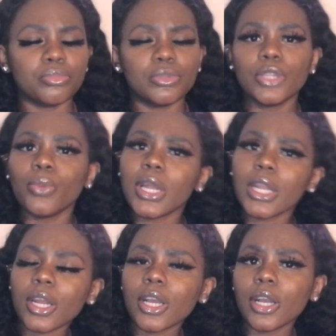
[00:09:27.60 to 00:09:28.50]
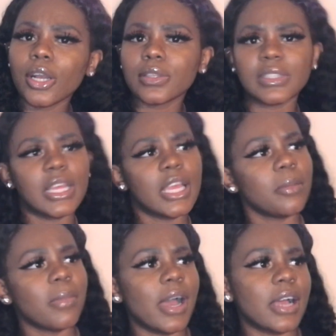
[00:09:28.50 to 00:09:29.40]
One of the girls
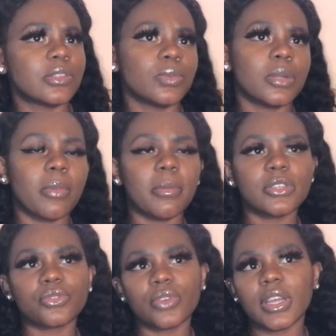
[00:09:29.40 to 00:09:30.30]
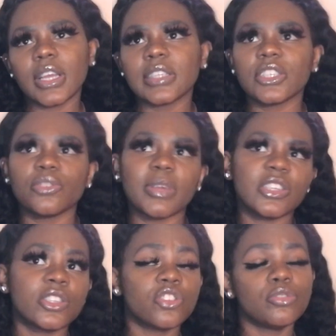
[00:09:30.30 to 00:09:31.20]
inboxed one of my best friends, and
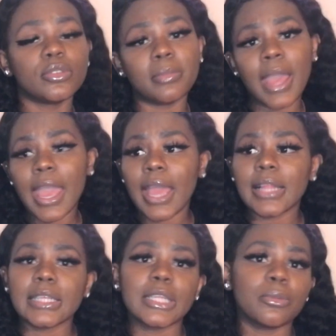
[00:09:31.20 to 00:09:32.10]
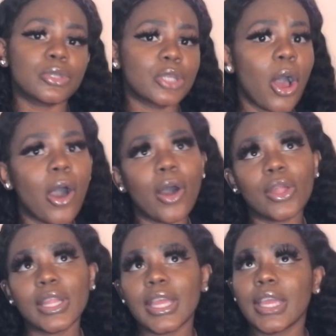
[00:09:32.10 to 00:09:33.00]
basically she was mad, like they was
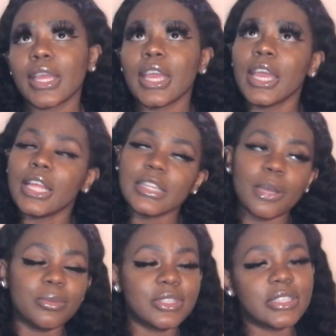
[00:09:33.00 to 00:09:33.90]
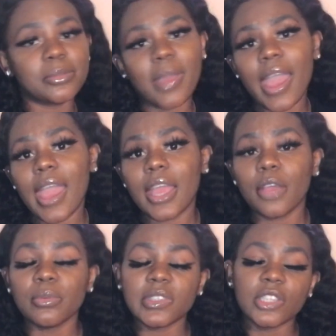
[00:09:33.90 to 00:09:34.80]
calling, they was just mad.
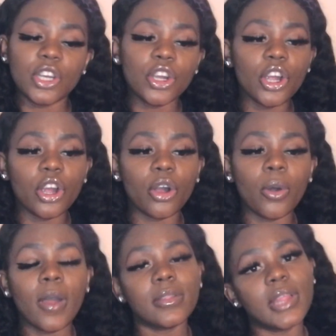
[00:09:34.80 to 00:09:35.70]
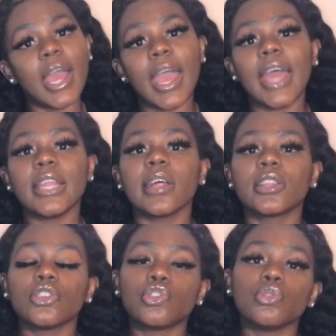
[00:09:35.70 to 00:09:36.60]
It was the girl that had
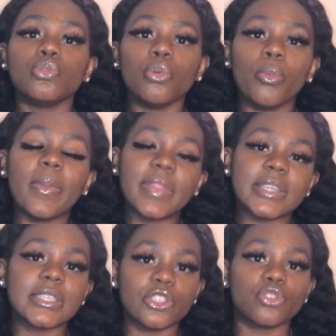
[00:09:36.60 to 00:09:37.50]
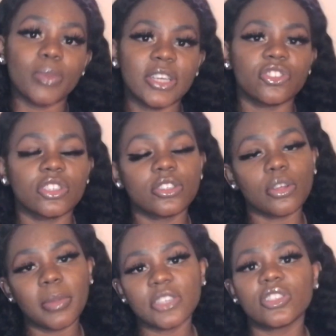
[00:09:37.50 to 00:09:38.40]
nothing to do with the situation.
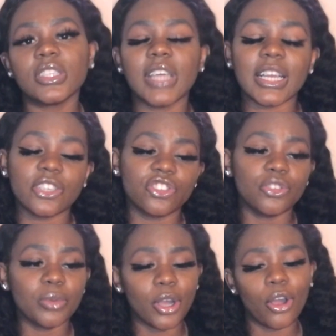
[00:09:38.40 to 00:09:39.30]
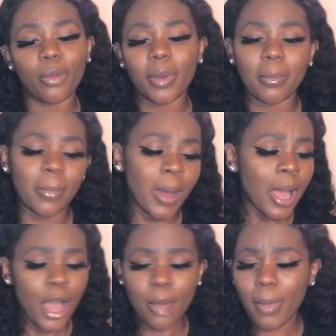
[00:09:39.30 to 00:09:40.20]
So basically, I guess she went home,
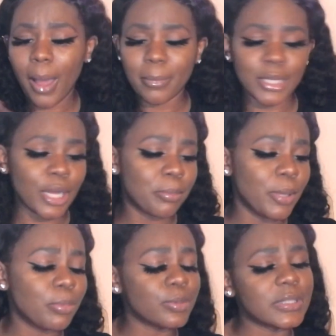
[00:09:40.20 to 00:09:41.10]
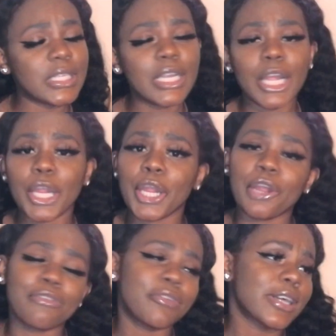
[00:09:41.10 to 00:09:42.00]
her mama, her people seen her
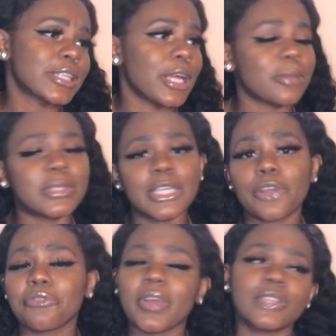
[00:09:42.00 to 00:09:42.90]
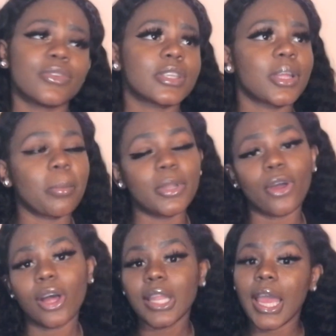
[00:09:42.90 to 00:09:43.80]
hair fucked up, seen her face fucked up and
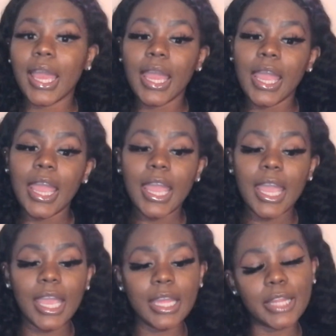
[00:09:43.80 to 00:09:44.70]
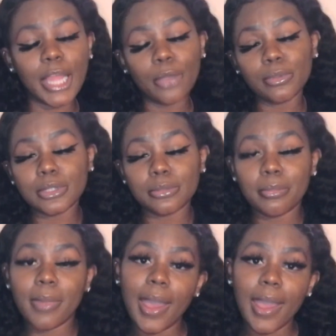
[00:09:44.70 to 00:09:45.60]
all that, and they was
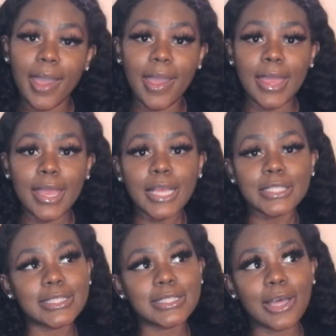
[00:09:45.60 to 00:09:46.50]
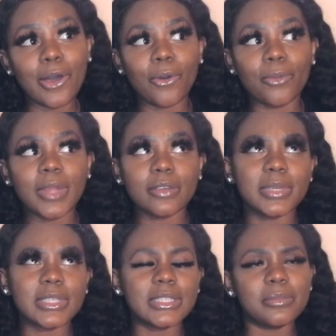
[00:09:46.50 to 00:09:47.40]
mad. So they was
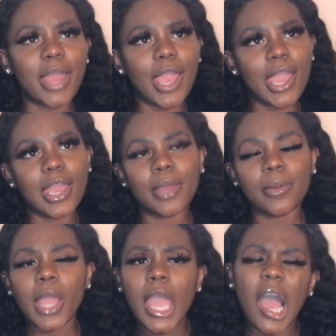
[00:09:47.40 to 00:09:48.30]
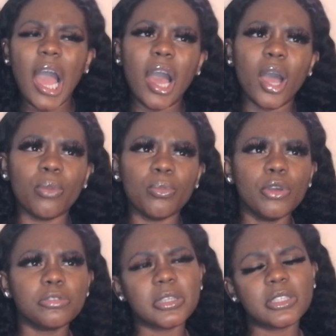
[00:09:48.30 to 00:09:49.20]
basically mad. we
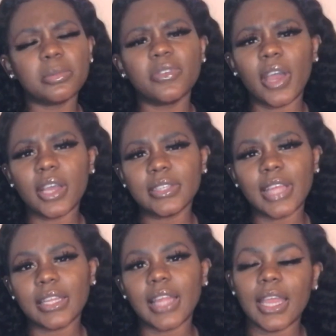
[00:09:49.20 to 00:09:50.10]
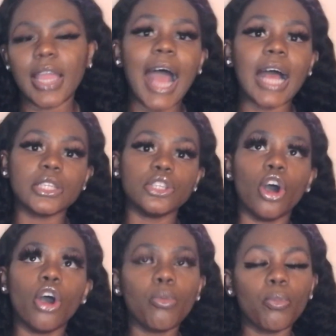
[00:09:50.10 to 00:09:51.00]
were supposed to be fighting that night. I
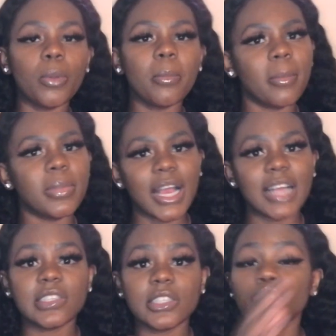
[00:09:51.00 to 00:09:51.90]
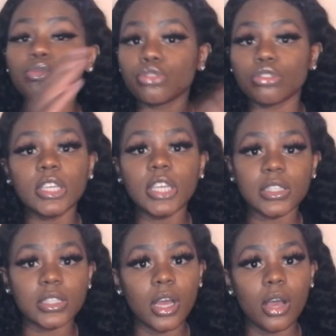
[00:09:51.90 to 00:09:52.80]
don't remember. Like I said, this was 3
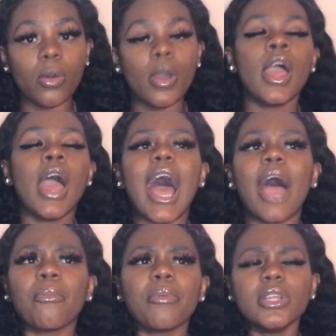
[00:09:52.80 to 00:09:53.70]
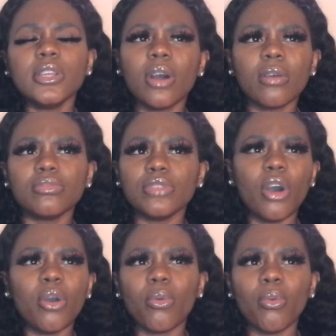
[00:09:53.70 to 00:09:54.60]
years ago. I really don't
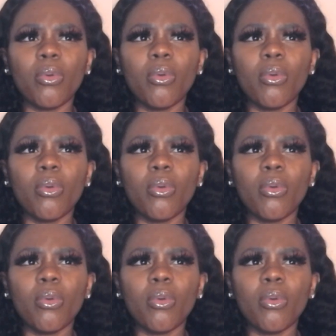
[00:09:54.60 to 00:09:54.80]
know